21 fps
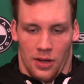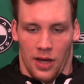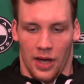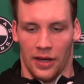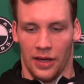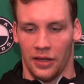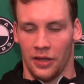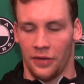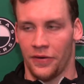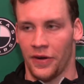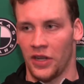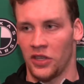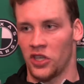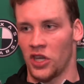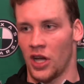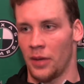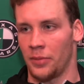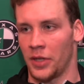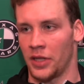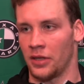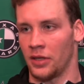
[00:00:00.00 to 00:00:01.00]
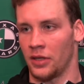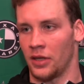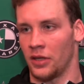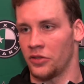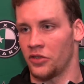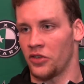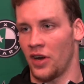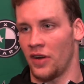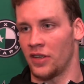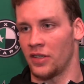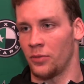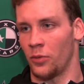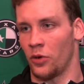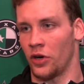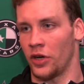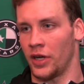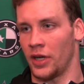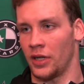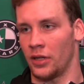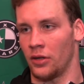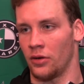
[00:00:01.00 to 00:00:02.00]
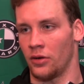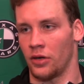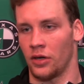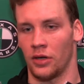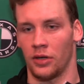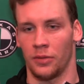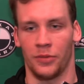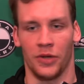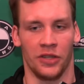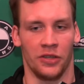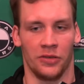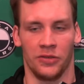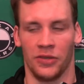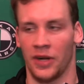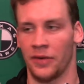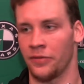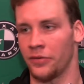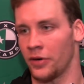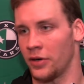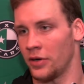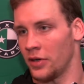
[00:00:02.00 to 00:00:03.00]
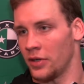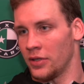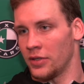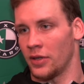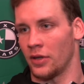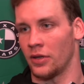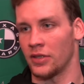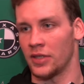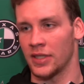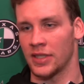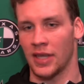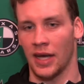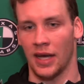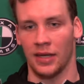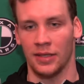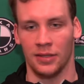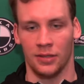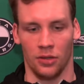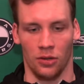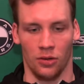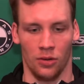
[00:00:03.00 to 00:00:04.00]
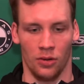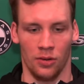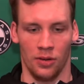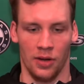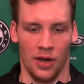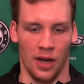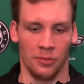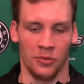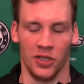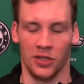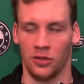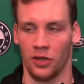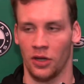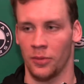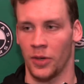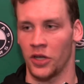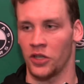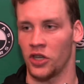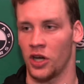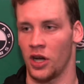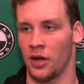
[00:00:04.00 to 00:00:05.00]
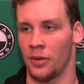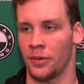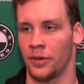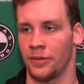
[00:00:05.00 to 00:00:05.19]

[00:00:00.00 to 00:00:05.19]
I got a different job than Travis Morin or Brendan Ranford or all these guys, so I'm just doing my job.